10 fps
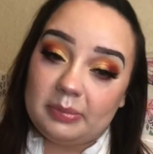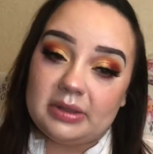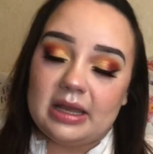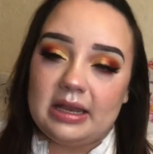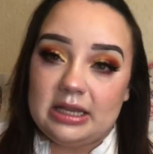But
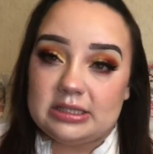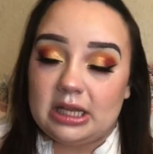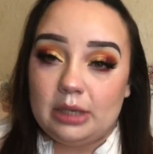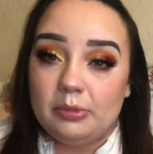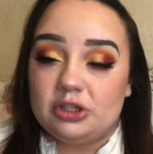that is
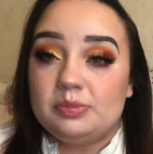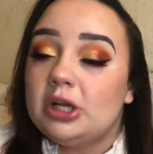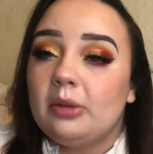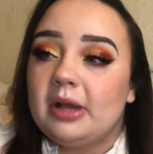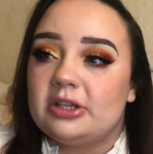a much
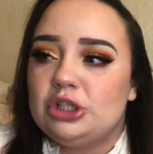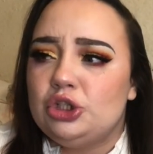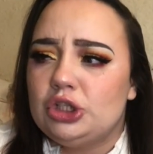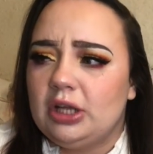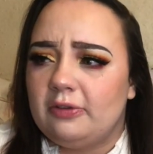bigger box. They
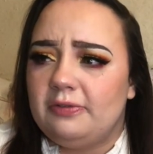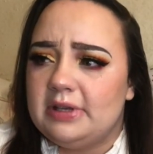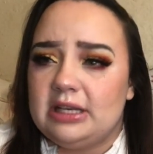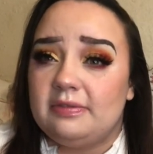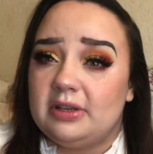usually are
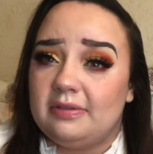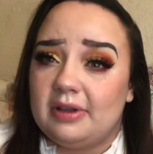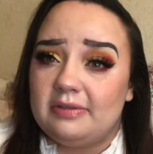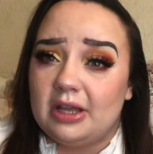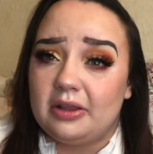$50 to
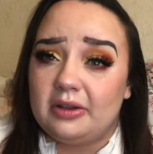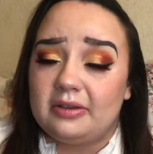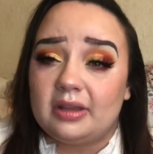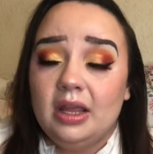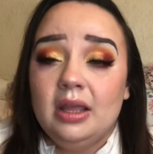
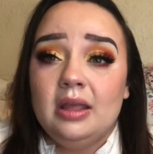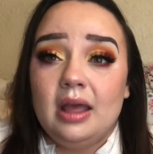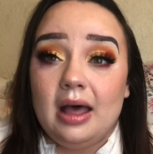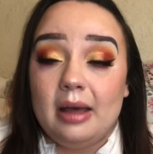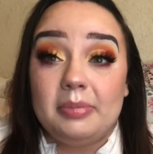$55,
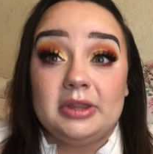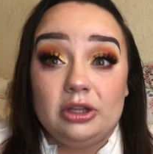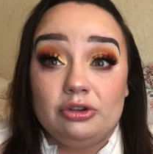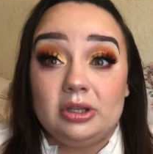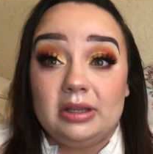but they
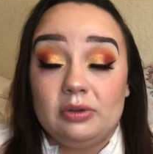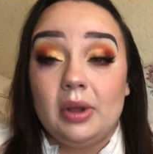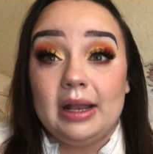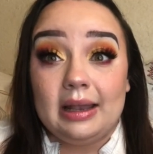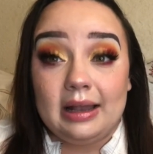usually give you
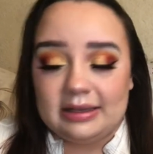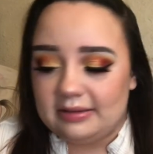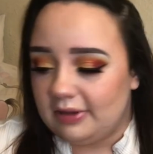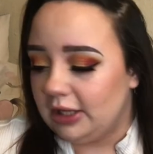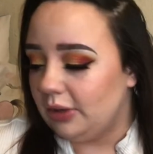a lot of
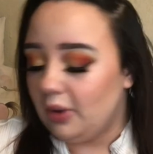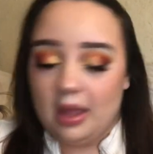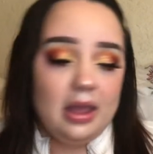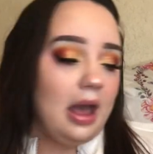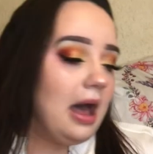value.
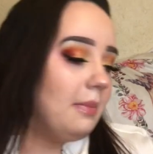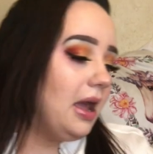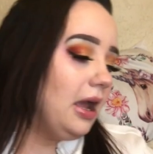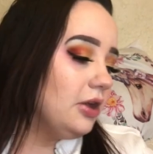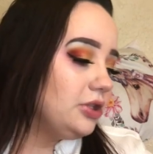
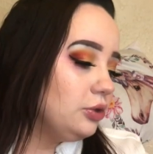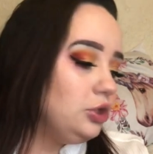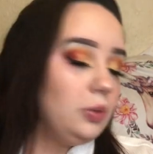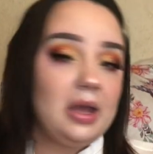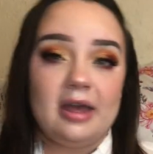I also
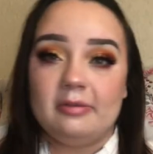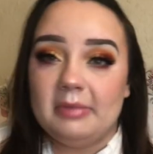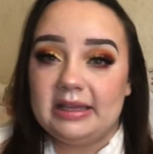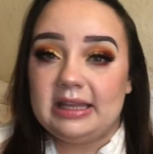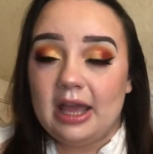do have
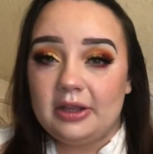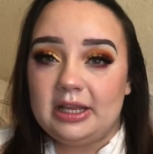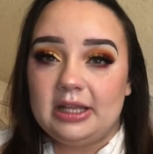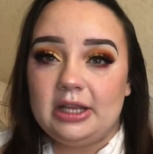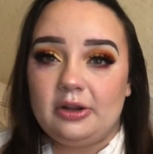my
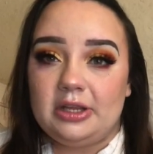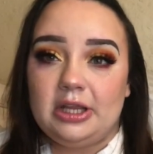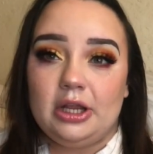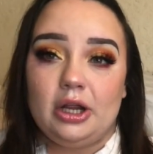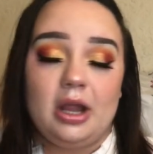calculator
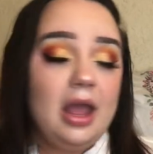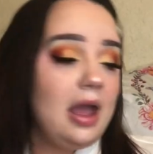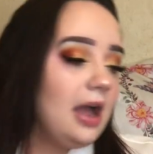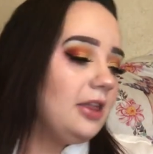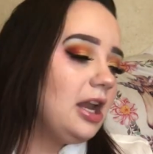here.
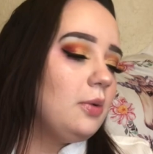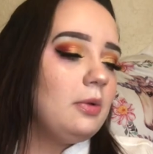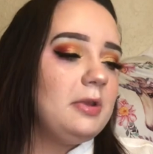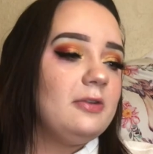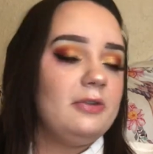I thought it would
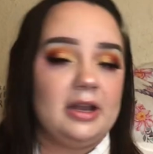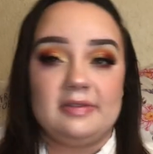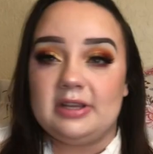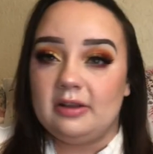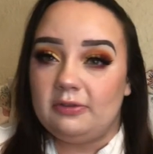be fun. I've
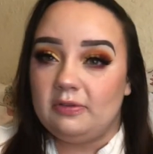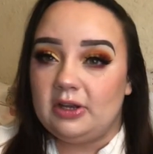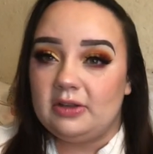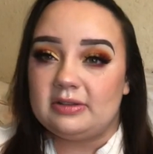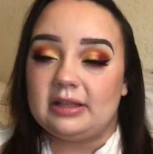seen a few
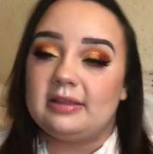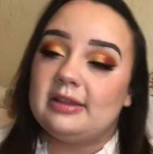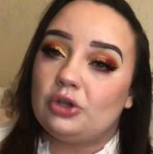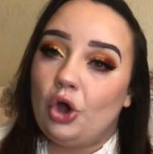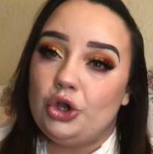videos like
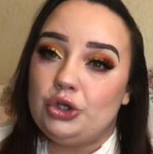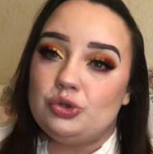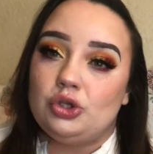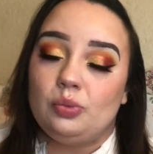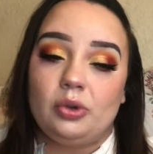this on
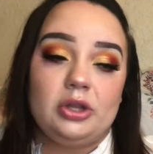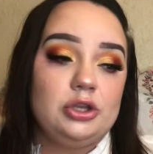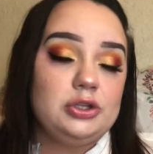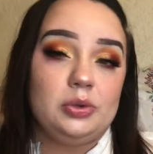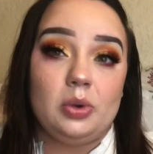YouTube where they
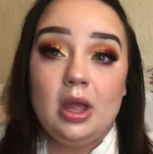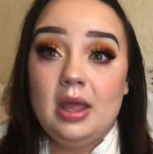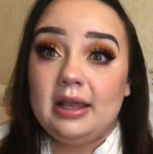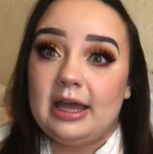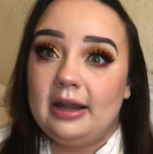do
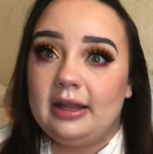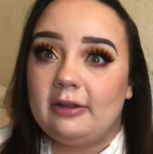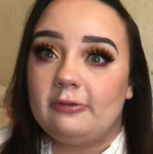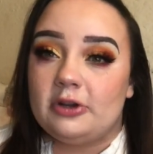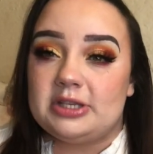kind of like a
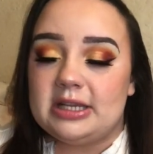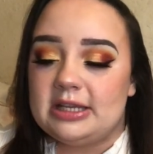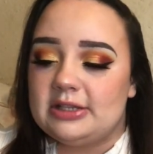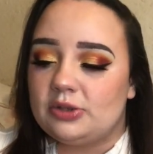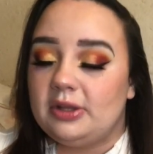
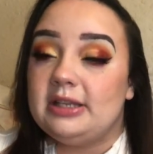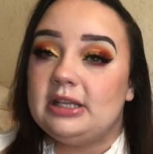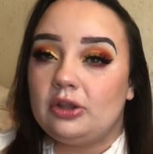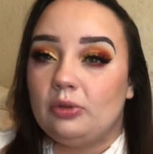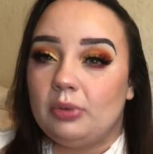versus, or they
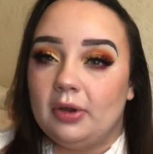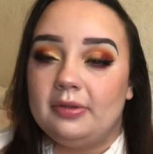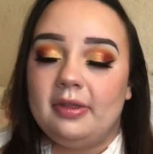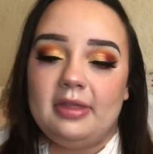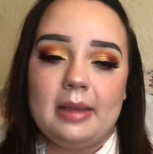dig through both
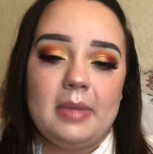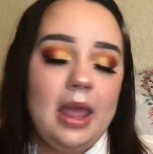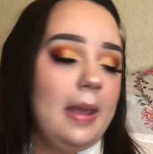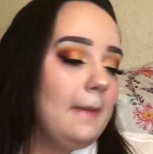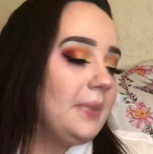of them,
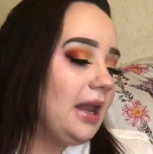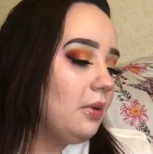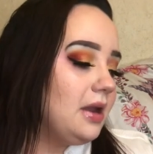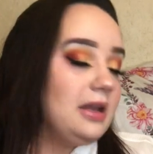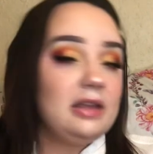but I
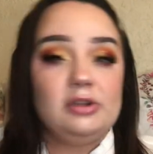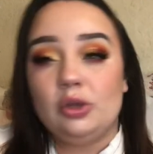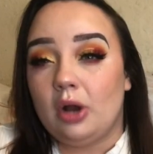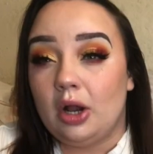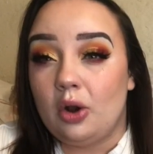wanted to give you your
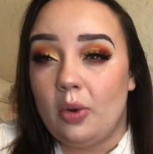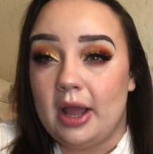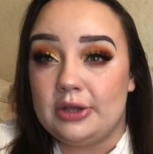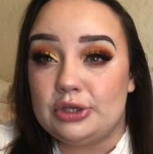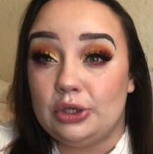
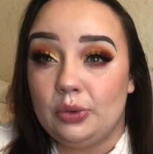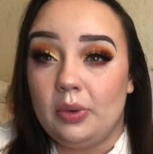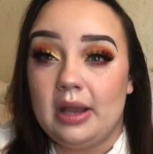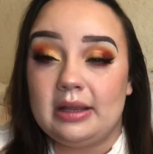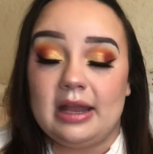ROI too
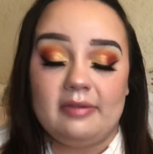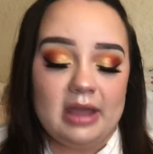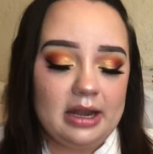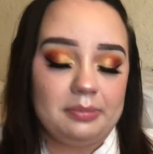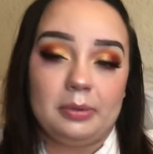and kind of
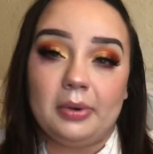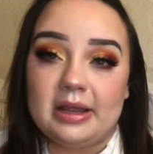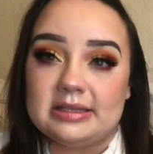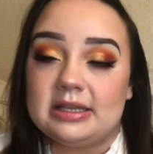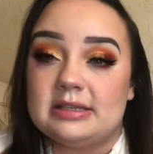add up the
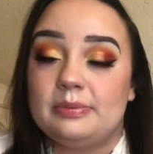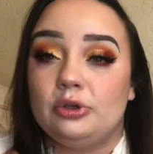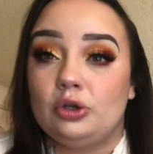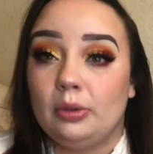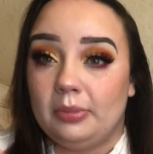prices
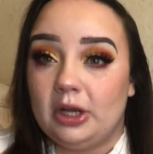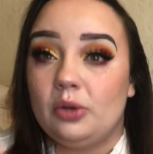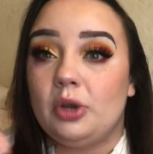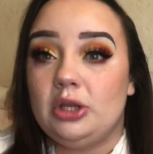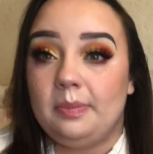compared to
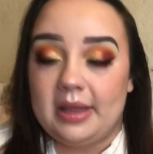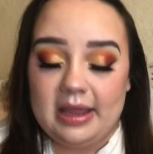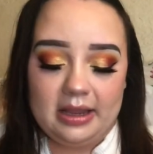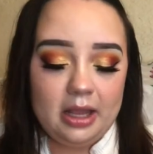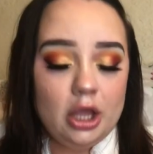what you
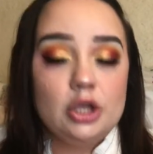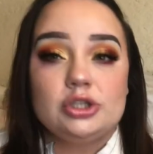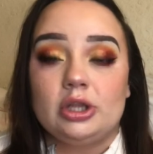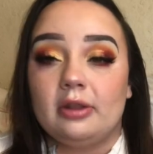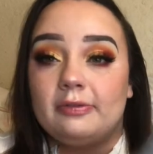pay.
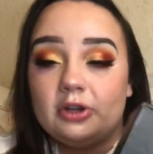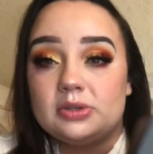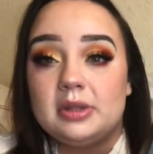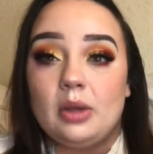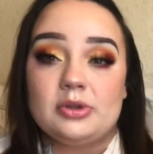So the first
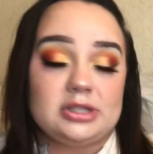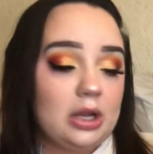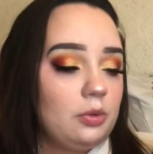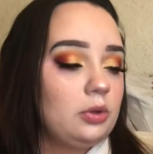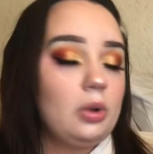one that we'll
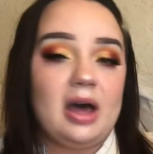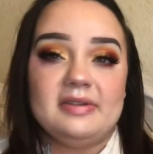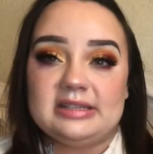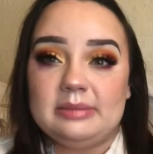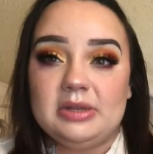start with will
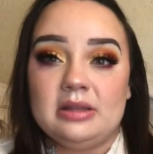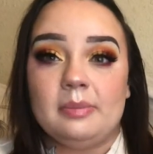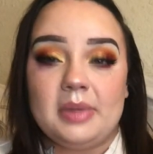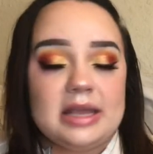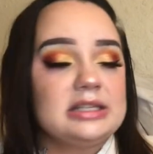obviously be the
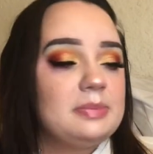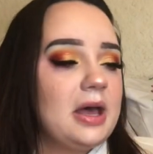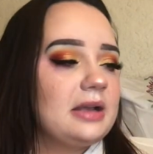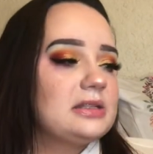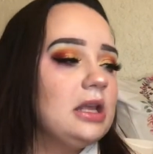base
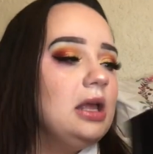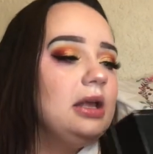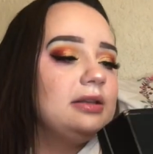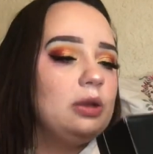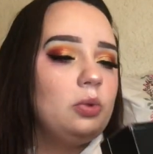box,
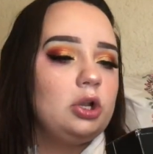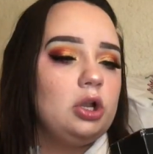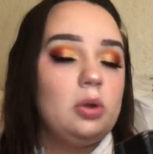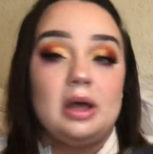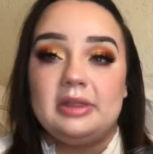because I want to
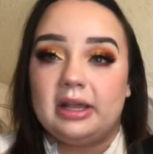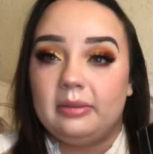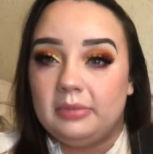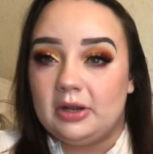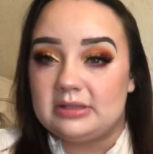know how that
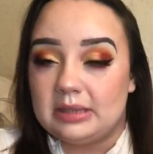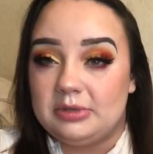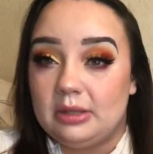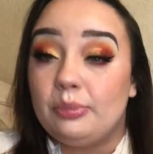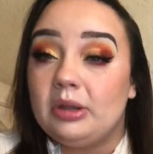compares up to
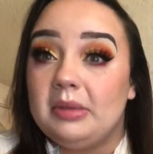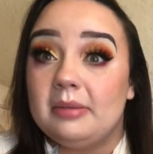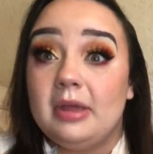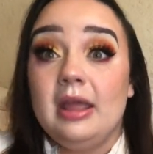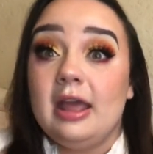the
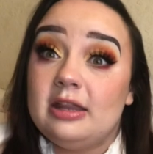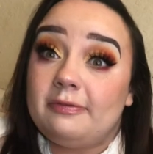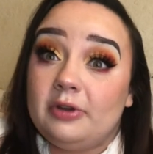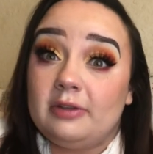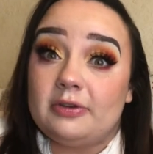premium, and
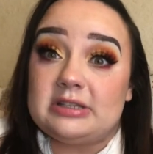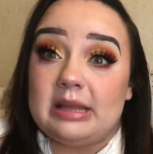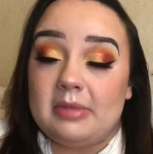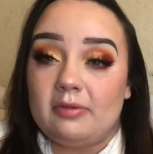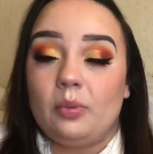for the first
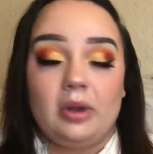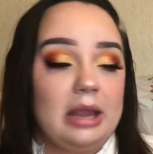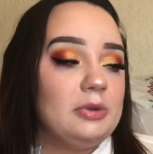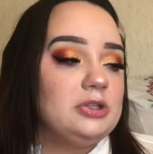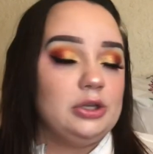time ever we're
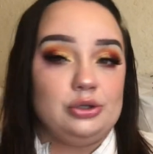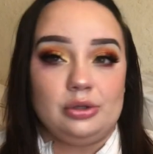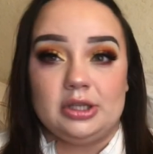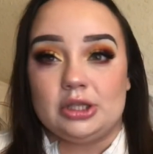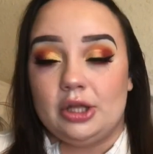able to do
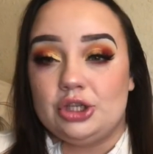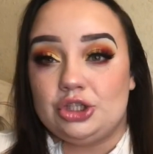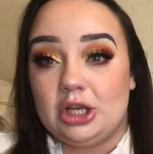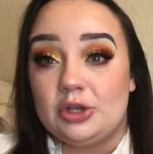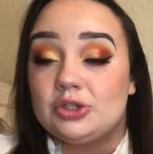this on this
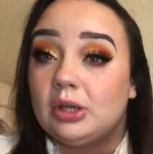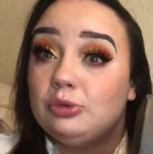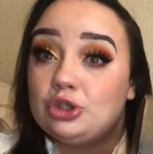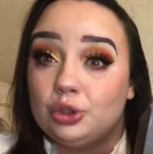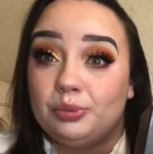channel, so I'm
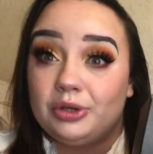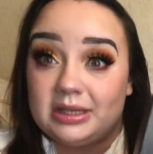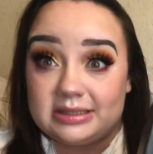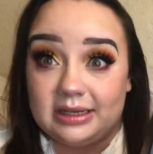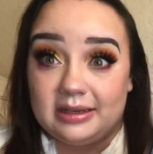super excited.